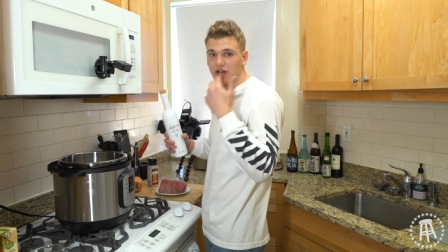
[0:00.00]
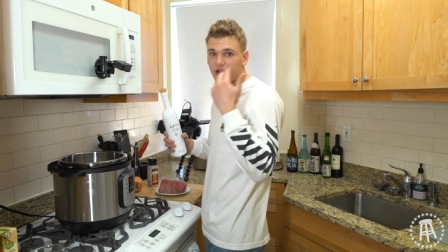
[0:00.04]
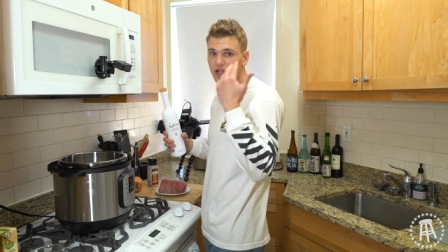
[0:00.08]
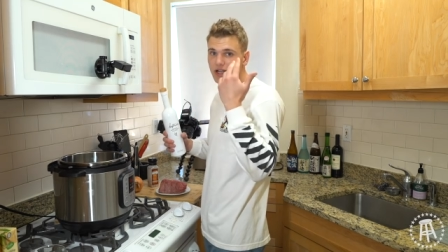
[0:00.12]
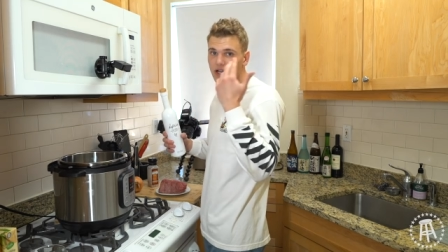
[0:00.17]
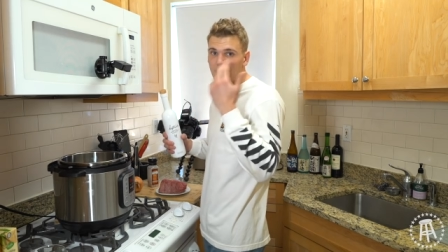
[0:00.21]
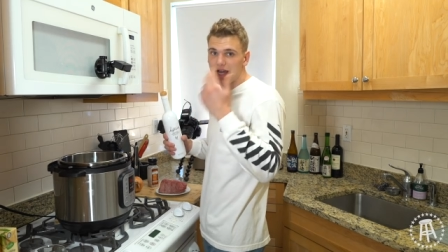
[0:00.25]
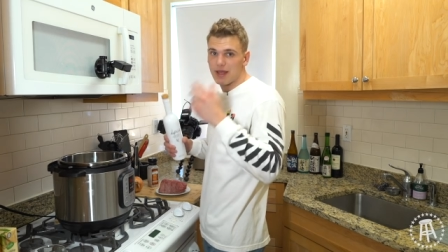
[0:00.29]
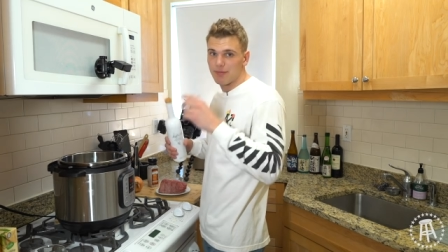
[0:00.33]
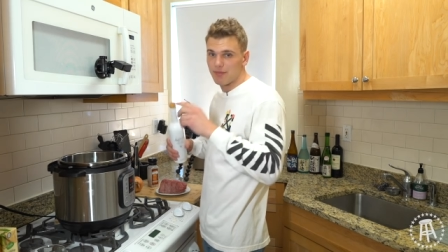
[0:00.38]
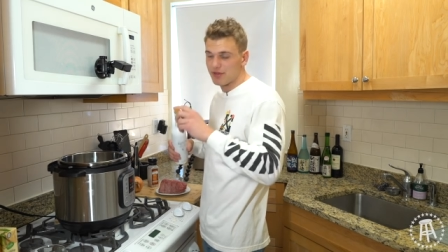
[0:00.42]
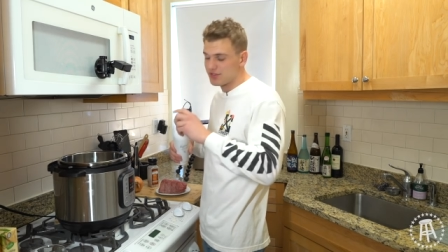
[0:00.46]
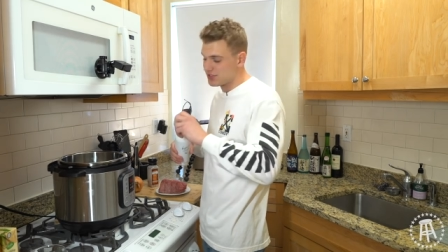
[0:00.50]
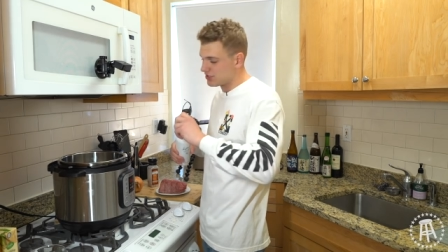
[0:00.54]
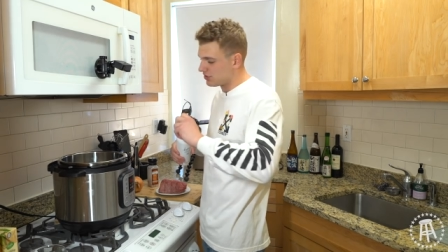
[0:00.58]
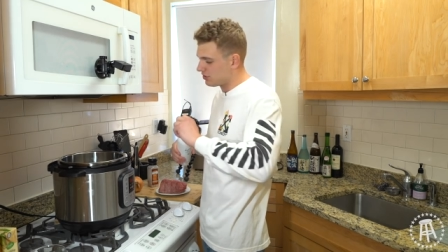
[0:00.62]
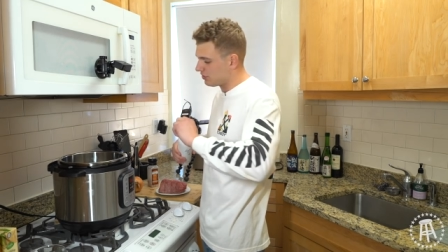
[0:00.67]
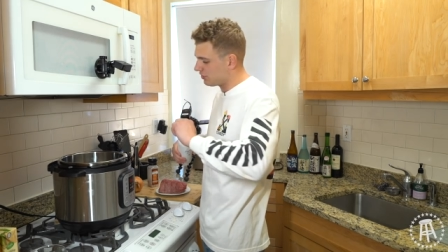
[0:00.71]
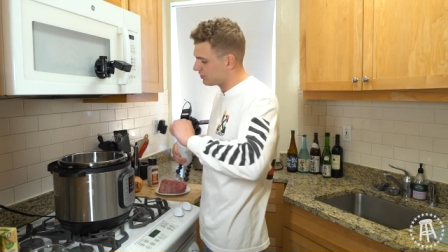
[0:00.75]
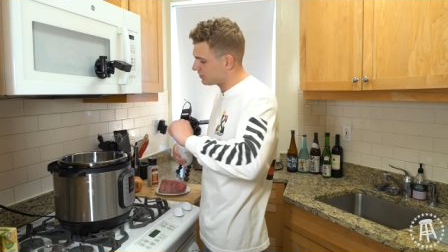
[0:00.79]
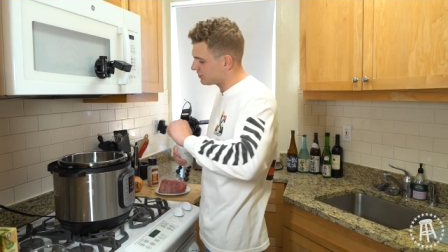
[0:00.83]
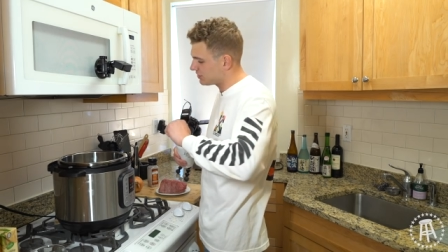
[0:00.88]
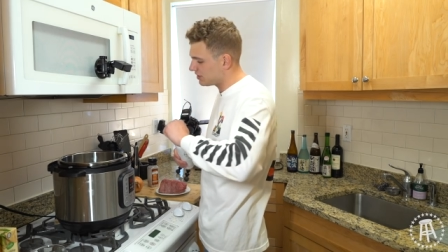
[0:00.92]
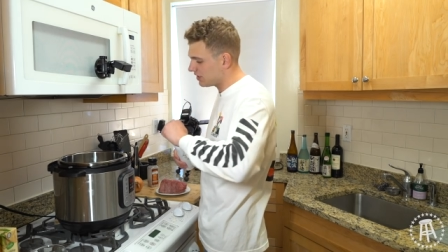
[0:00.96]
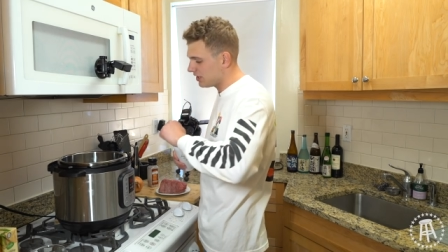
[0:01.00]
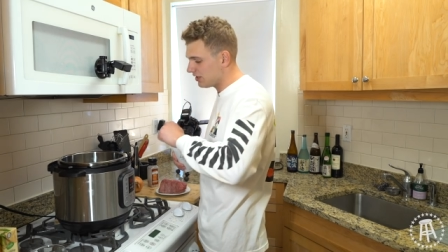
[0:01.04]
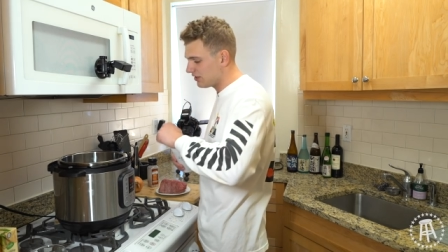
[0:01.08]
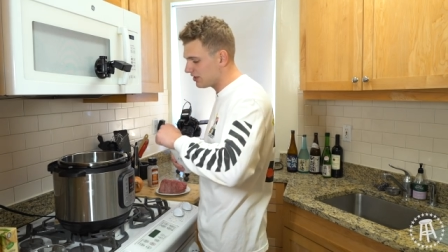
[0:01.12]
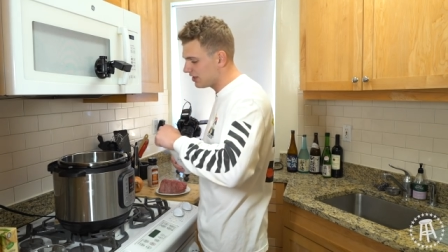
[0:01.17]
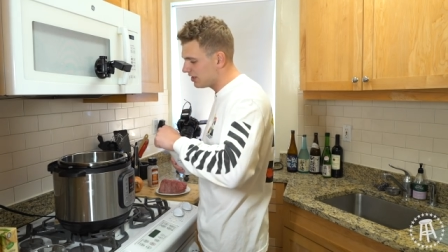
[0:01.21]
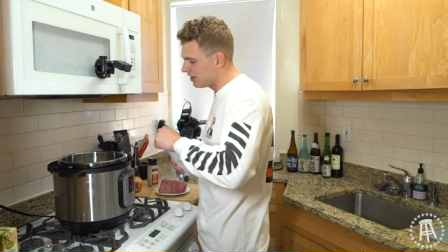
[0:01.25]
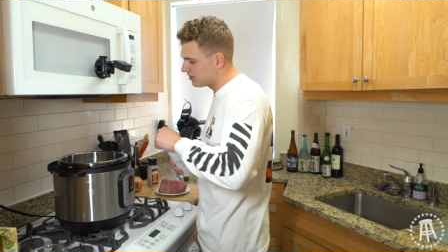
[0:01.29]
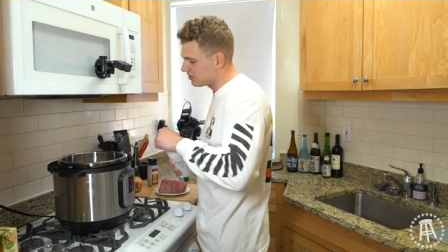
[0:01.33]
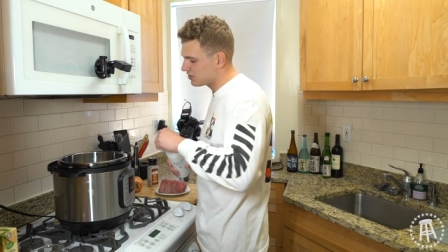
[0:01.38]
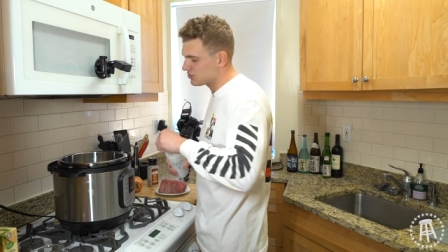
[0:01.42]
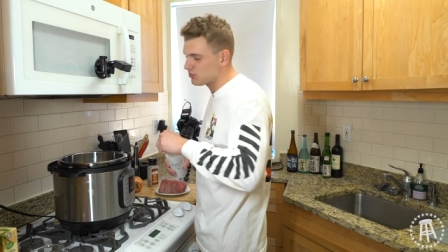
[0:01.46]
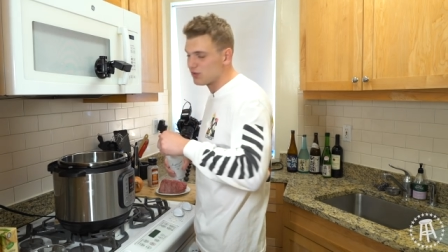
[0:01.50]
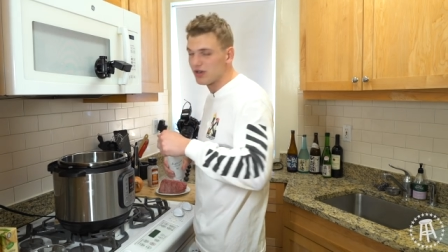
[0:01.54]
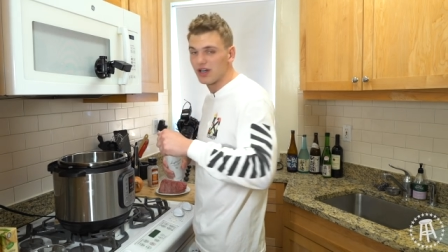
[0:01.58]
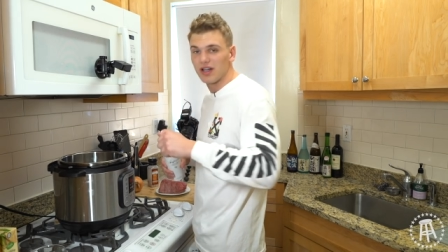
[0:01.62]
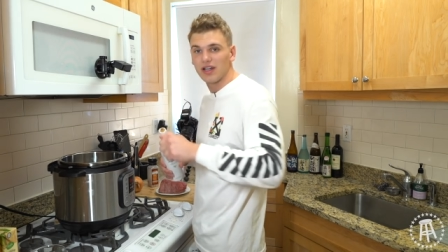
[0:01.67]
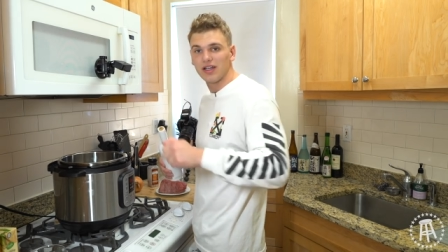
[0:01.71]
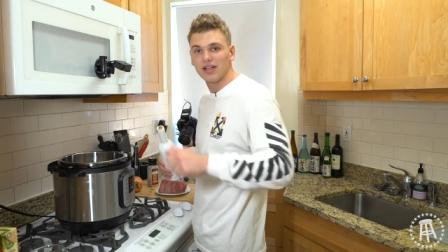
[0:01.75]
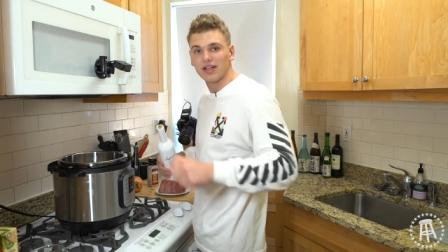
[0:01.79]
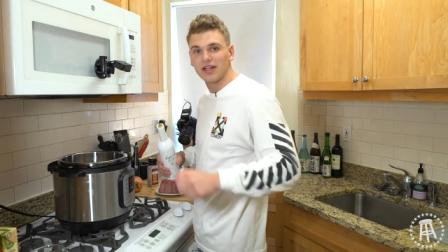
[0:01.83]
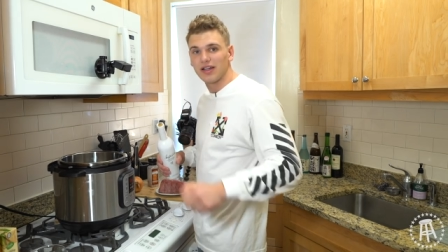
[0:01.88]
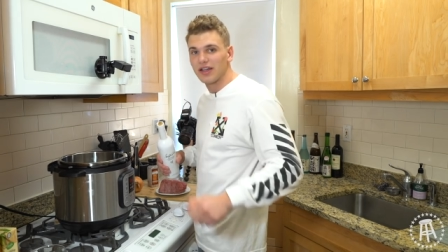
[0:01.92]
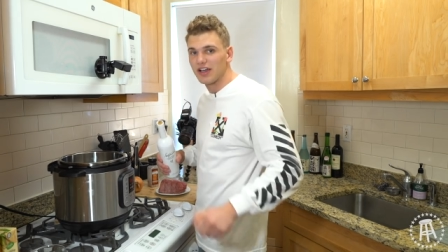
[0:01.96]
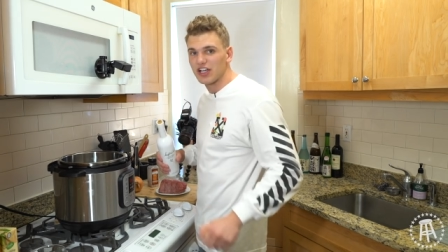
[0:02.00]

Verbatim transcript: a guy missing all his teeth, just wanted to eat a